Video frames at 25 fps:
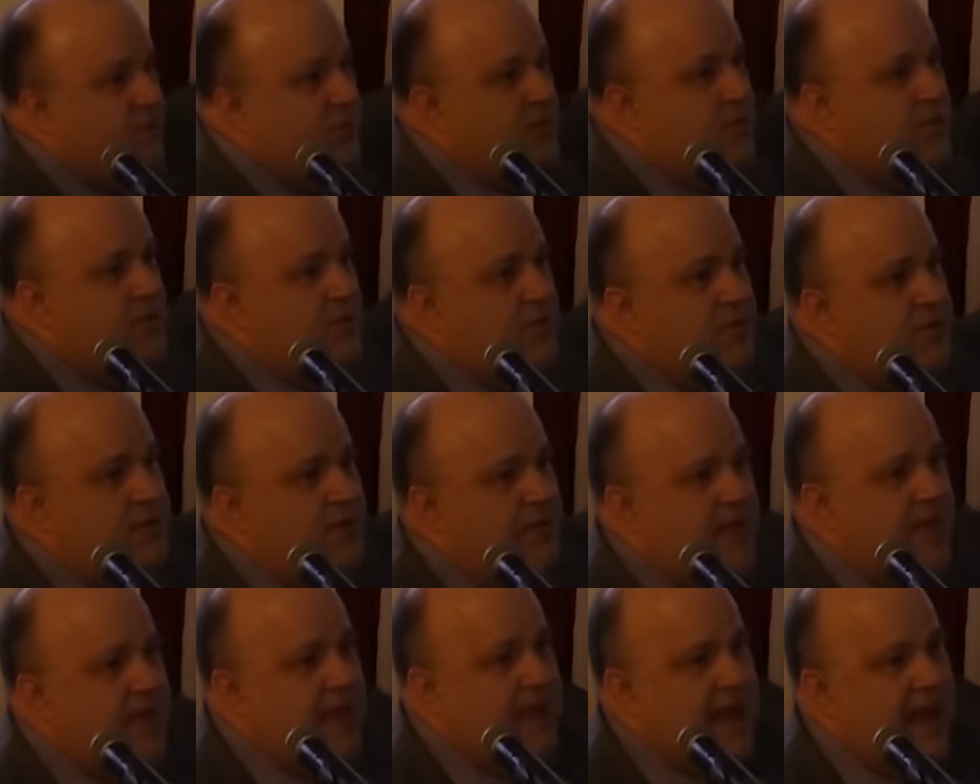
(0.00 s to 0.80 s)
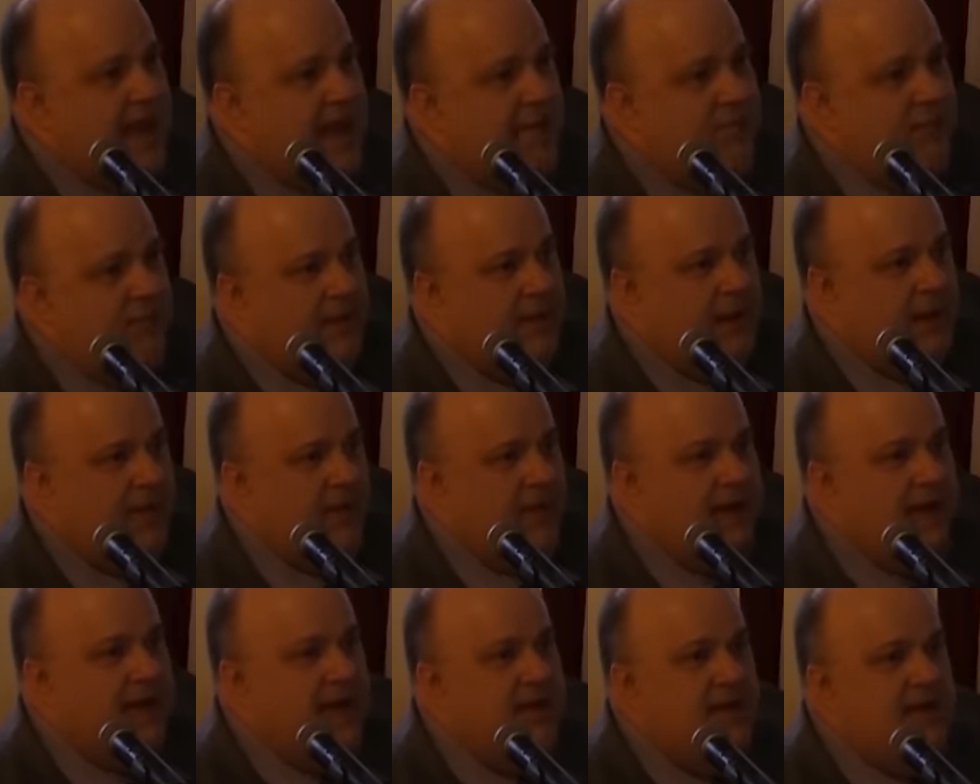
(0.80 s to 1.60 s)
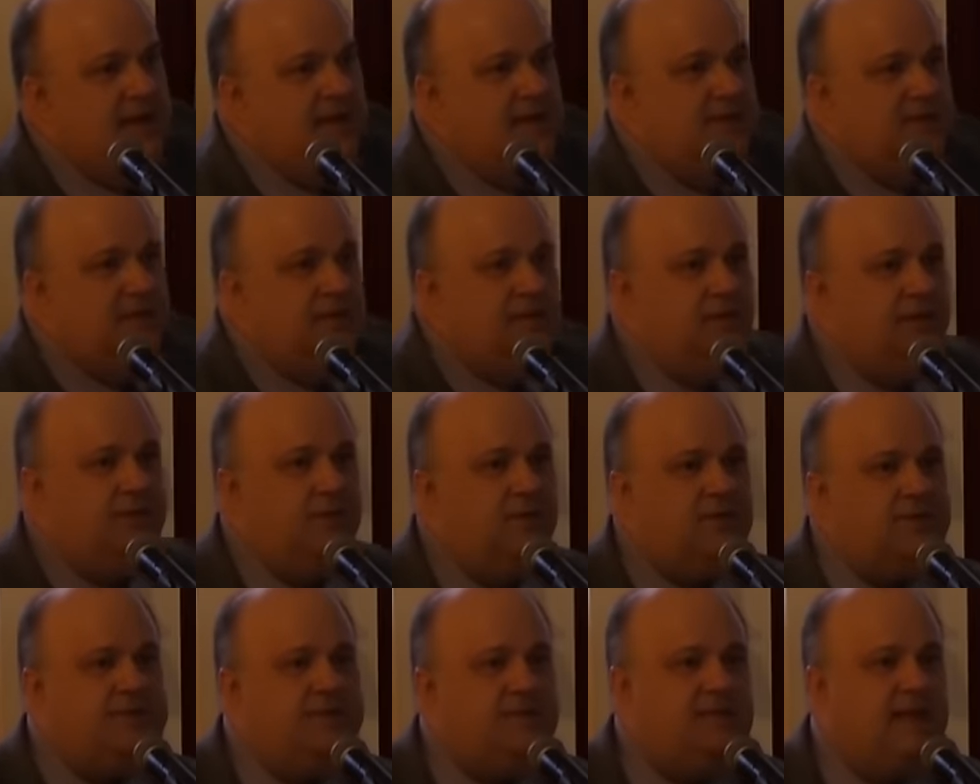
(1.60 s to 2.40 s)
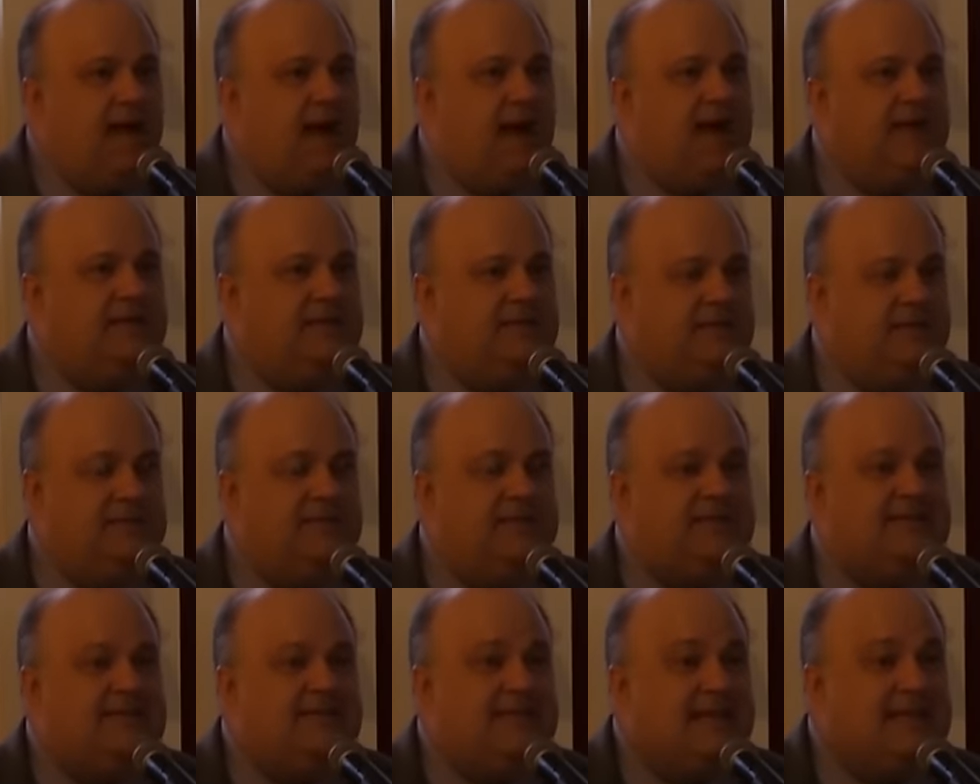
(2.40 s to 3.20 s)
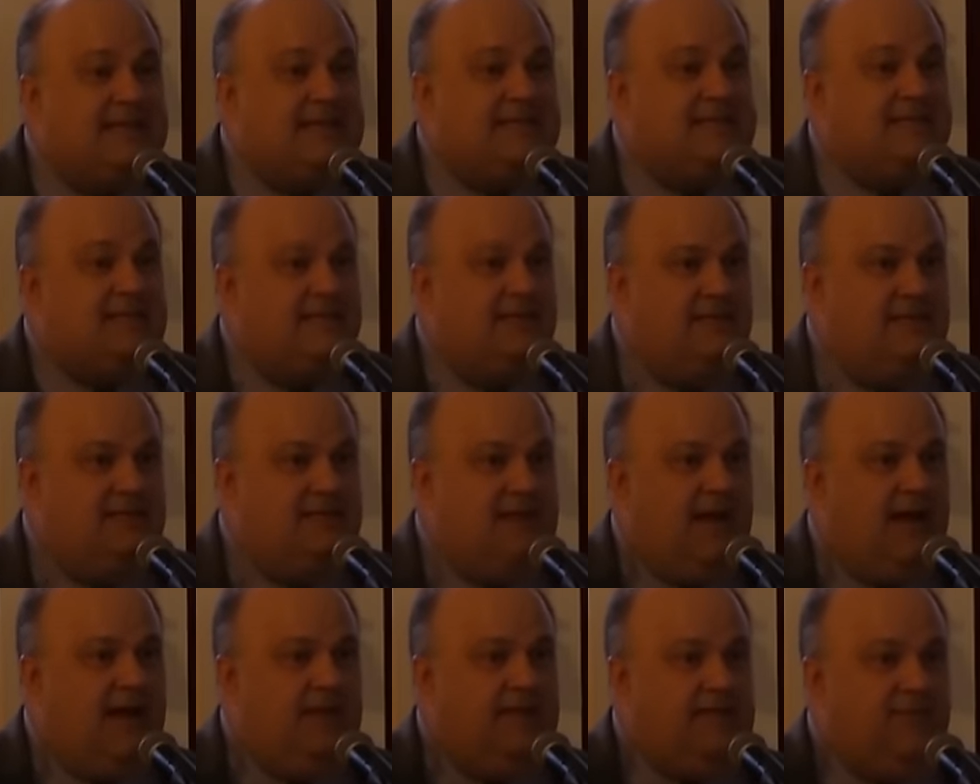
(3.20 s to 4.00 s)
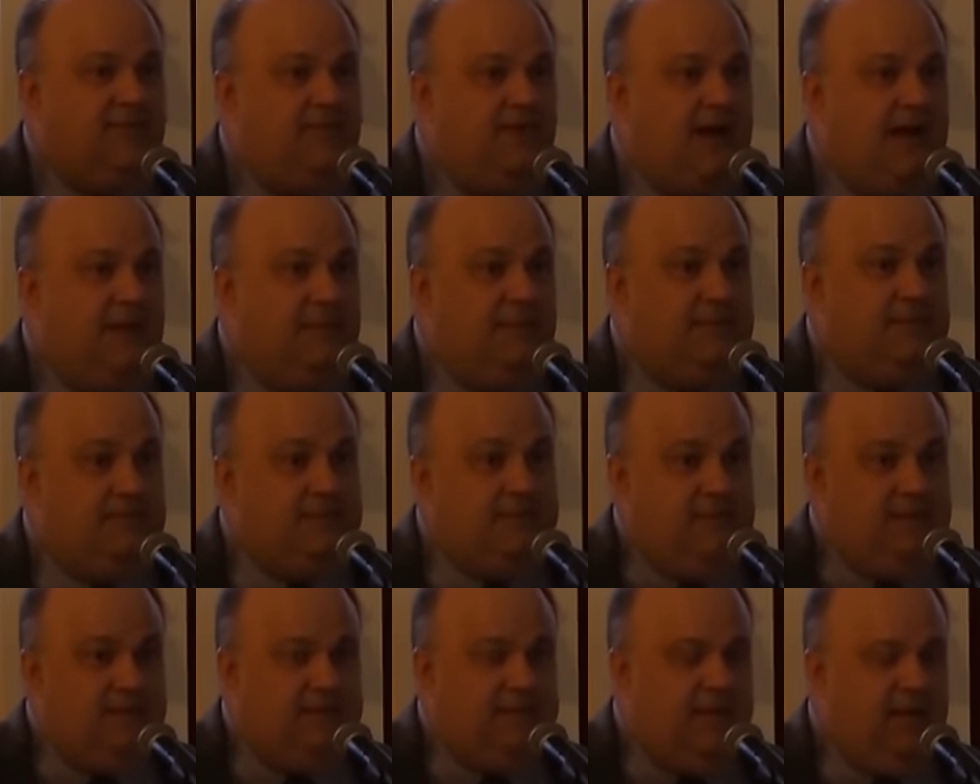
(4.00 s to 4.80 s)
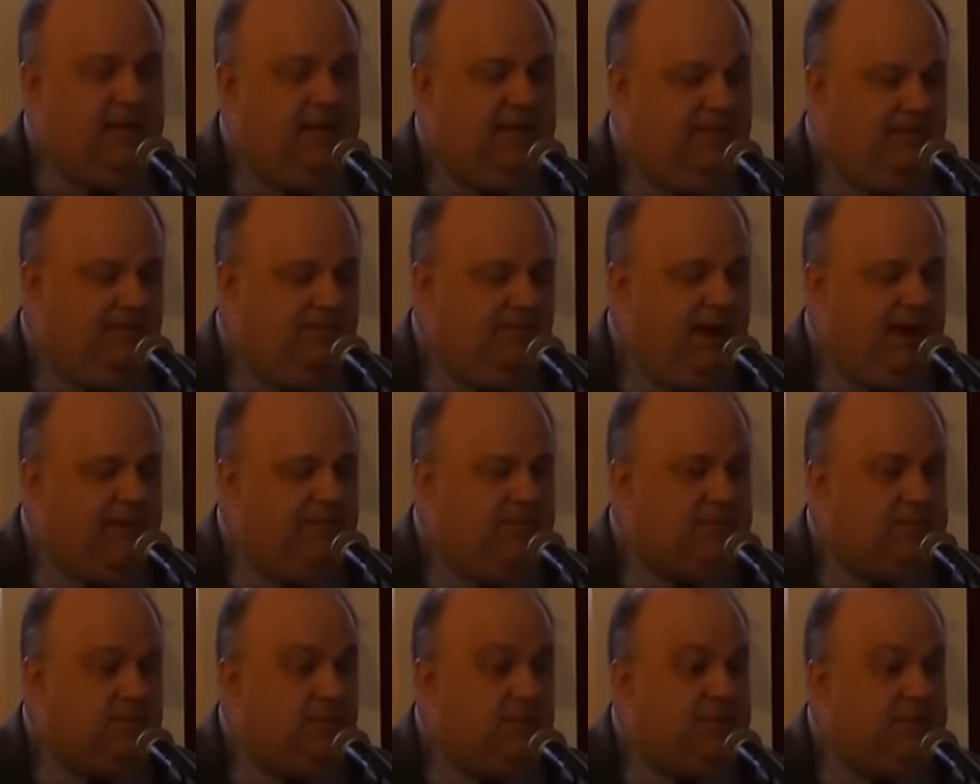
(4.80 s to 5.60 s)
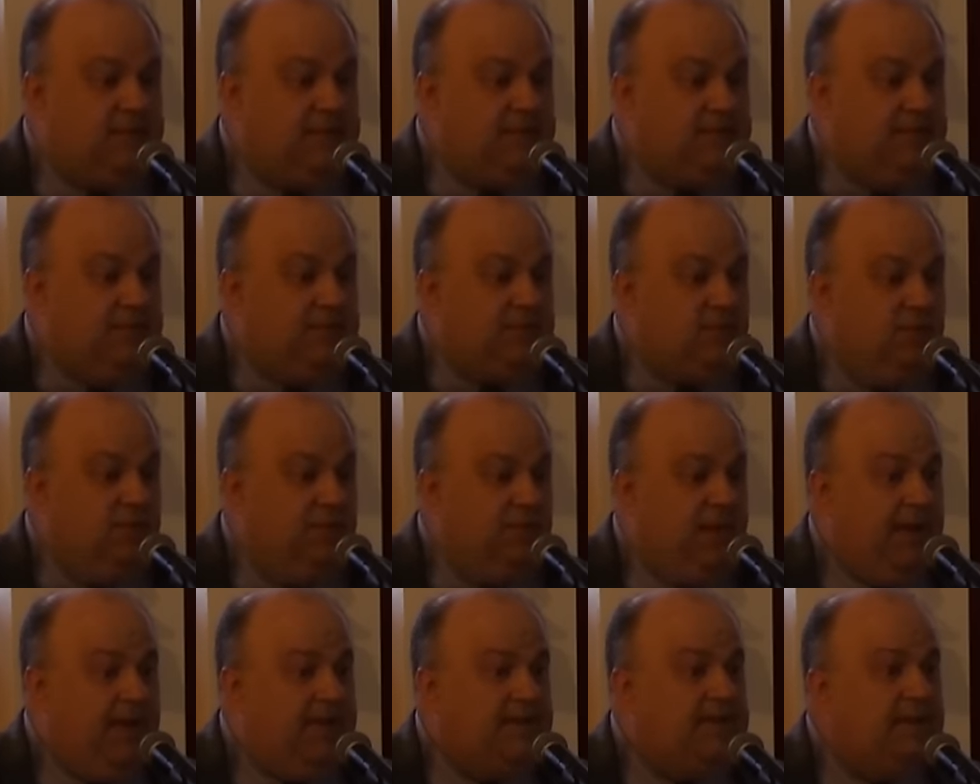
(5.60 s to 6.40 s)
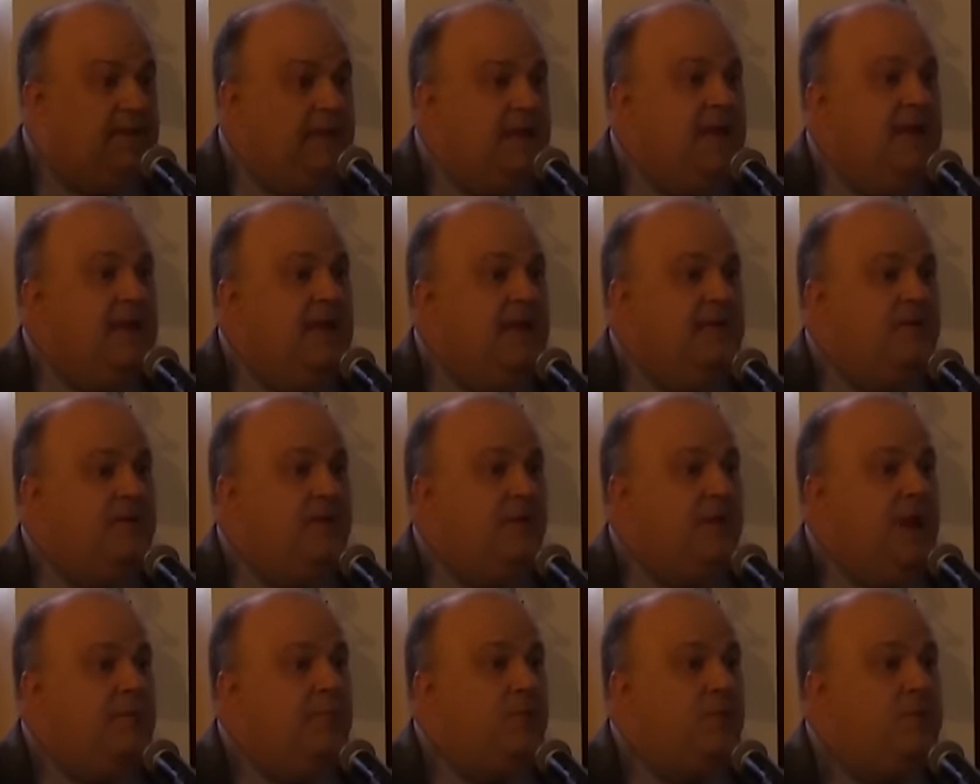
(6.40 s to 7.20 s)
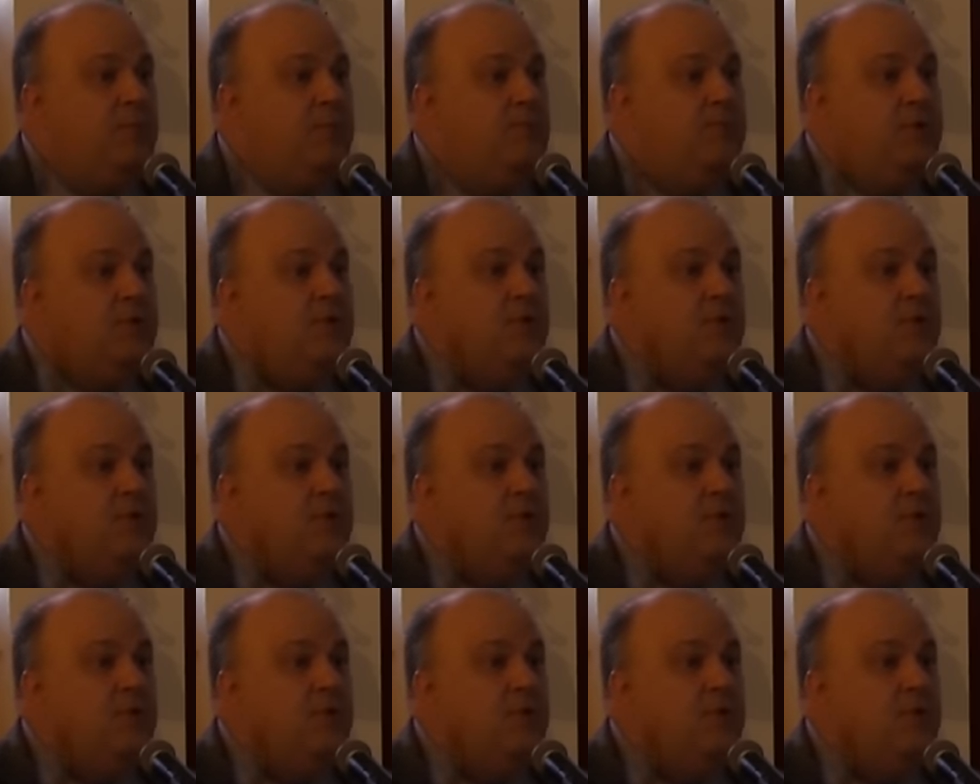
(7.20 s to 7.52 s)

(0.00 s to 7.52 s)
through the capillary, the little size, the six size fragments, the, size, the fragments with the six repeats, they're able to